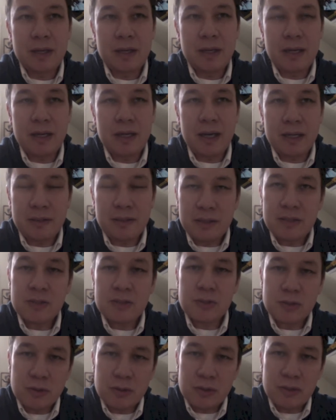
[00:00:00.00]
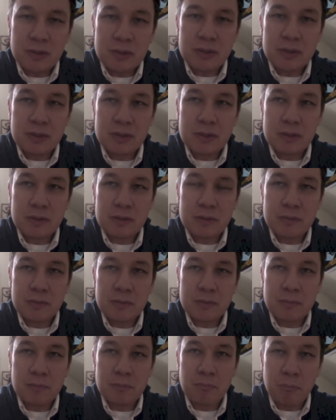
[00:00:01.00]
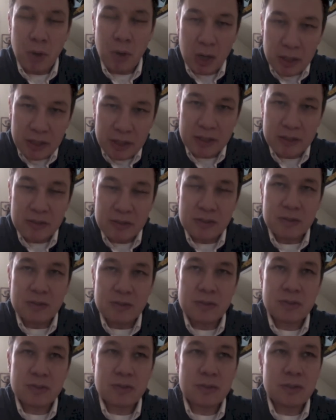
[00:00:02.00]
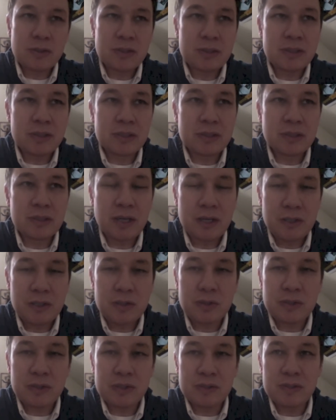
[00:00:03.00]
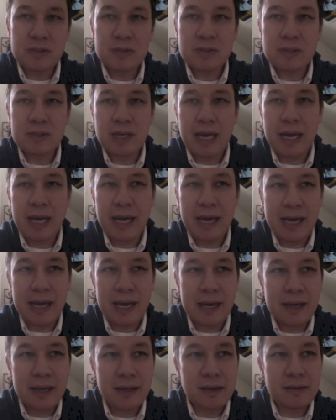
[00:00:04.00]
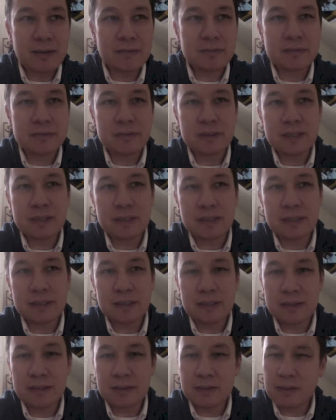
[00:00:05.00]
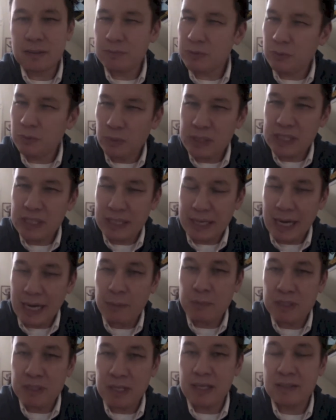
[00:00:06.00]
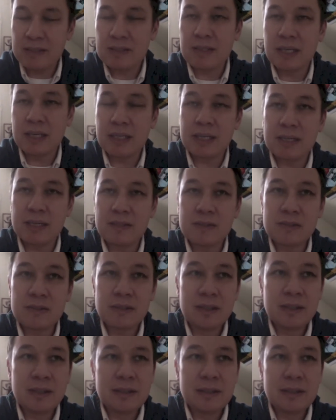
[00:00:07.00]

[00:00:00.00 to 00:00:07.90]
I think certain markets and certain countries have different reading appetites, I guess.